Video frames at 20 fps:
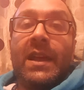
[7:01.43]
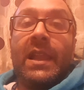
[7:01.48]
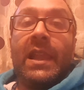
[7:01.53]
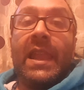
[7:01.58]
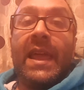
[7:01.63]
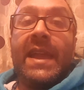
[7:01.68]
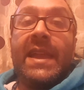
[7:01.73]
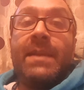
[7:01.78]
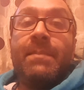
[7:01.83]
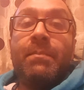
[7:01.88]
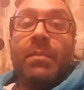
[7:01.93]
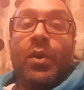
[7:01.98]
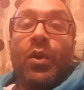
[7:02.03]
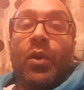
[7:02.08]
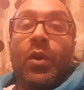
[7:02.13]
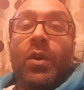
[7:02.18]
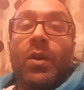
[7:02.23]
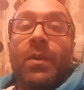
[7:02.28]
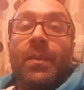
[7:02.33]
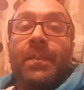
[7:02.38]
Elaine
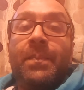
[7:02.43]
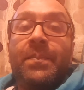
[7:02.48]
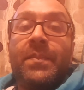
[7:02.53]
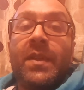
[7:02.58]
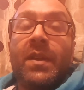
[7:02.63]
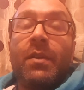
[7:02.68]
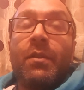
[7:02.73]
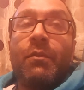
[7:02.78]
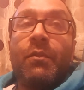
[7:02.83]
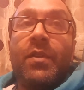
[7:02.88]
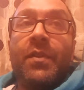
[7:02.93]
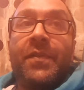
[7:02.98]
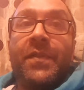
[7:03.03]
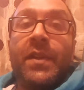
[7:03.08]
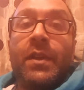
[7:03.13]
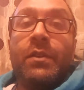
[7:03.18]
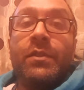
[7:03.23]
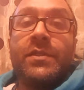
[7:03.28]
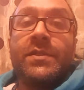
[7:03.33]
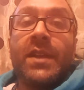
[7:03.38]
Moore
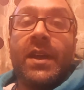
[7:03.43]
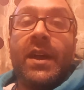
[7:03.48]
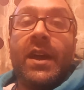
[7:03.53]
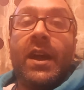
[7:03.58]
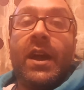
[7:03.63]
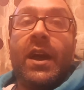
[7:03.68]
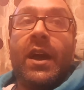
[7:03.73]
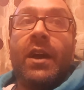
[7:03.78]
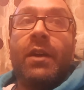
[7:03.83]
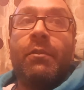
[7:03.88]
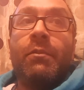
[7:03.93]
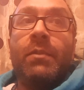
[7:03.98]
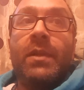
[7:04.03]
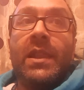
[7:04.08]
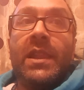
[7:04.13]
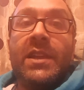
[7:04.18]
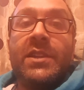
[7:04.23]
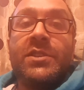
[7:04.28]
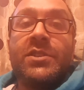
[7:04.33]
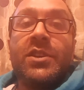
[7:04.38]
refused a
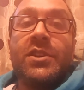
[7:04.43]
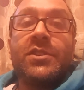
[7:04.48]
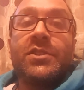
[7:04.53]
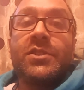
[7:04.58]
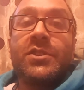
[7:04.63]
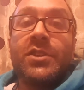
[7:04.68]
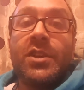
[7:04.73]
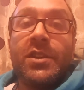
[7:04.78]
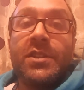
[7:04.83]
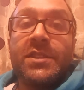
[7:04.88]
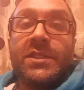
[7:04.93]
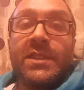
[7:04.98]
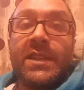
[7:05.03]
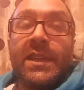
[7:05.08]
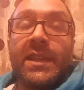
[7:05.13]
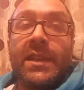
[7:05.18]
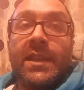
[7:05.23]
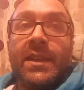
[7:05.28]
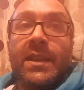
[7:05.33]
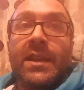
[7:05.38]
religious
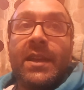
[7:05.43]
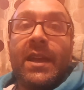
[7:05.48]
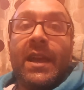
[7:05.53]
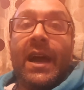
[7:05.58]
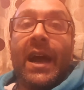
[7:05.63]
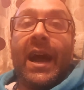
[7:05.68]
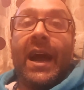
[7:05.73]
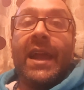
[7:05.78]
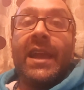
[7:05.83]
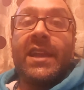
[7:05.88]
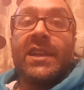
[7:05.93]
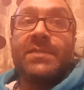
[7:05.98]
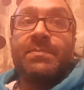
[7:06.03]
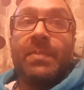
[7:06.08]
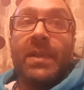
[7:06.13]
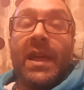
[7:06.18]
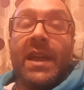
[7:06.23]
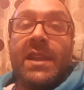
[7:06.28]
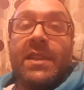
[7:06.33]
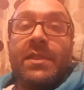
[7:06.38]
chutney. I
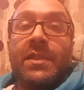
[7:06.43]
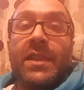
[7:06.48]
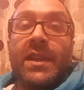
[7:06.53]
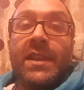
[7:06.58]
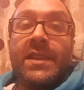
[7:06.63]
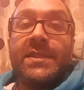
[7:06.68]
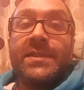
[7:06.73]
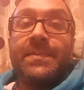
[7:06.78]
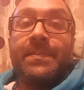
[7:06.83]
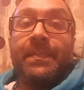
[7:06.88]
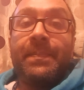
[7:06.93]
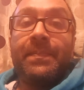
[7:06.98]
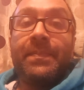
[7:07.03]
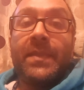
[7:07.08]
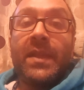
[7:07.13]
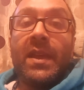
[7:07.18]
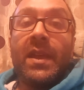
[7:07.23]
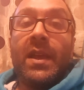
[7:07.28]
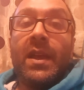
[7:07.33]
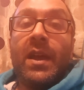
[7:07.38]
explained this.
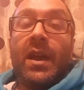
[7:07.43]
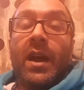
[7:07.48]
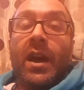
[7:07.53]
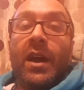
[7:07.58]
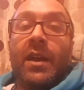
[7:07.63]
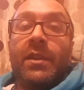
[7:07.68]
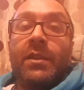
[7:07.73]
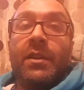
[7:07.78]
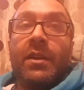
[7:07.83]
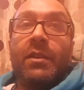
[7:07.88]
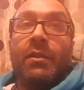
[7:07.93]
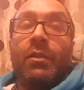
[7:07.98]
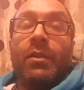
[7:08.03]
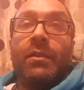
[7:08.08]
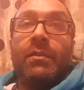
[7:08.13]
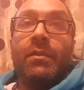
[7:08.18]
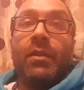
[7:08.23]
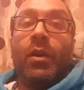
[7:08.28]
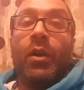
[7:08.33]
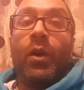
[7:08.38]
And
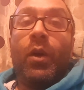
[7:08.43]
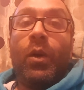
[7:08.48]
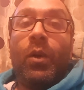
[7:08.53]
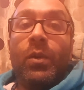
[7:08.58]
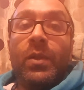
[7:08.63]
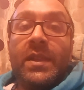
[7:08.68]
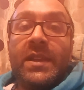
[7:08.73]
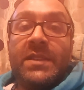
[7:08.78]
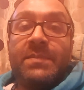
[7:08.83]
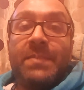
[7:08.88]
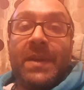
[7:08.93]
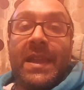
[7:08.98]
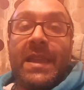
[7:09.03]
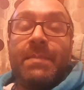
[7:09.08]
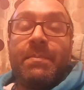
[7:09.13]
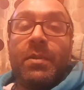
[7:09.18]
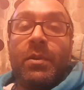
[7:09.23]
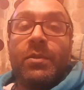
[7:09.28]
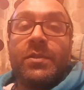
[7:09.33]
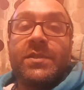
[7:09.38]
all these
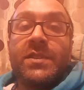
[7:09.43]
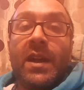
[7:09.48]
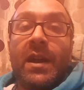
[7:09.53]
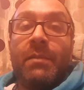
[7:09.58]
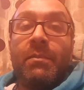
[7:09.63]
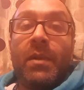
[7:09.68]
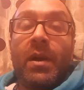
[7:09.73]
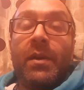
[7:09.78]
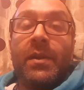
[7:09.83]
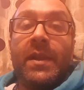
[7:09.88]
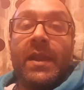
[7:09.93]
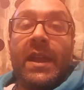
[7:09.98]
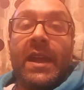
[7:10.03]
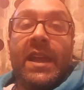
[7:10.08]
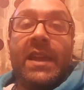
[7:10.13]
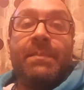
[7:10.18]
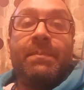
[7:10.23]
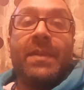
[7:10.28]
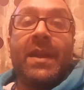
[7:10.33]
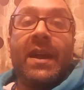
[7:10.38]
people turned around and
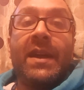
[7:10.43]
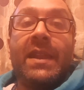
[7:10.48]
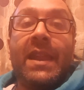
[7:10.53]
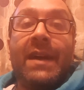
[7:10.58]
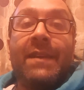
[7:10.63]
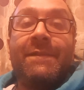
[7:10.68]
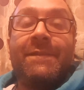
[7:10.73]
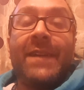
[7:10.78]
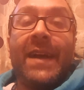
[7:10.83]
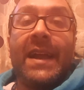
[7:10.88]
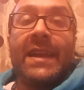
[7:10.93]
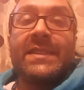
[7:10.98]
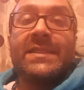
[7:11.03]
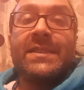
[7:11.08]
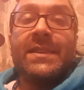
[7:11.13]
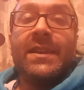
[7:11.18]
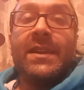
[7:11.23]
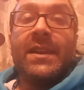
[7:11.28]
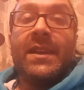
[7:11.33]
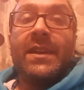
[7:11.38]
hid behind that fact.
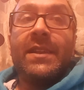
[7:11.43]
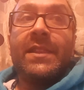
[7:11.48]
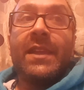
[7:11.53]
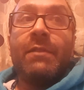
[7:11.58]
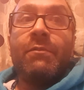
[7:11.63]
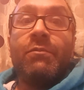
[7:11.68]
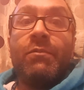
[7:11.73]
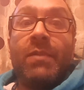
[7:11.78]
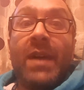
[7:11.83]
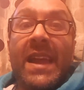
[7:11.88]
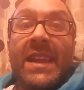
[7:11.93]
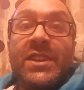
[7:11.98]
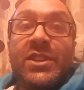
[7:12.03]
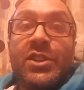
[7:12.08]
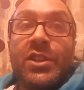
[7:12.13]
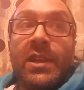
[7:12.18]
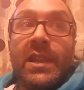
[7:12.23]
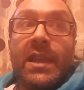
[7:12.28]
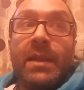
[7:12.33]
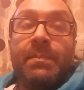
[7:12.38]
They
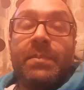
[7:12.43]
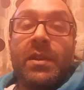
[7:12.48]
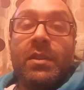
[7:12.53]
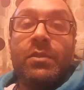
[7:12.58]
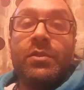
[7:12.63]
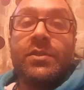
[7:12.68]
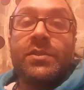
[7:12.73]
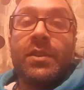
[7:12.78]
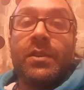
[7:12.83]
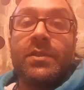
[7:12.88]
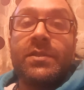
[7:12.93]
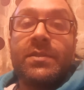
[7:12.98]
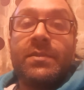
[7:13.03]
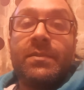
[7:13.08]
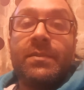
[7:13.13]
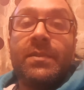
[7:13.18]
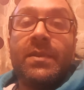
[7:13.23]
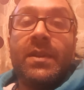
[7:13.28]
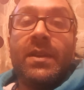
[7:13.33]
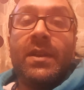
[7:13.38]
racially abused us,
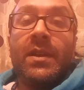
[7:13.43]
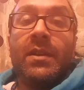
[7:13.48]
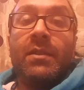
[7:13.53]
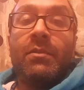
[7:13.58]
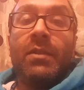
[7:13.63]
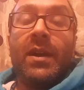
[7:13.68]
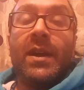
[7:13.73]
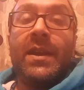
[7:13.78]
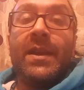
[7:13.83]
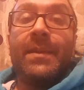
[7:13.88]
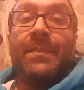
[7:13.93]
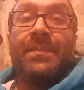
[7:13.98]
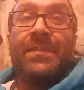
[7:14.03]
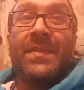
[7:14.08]
right?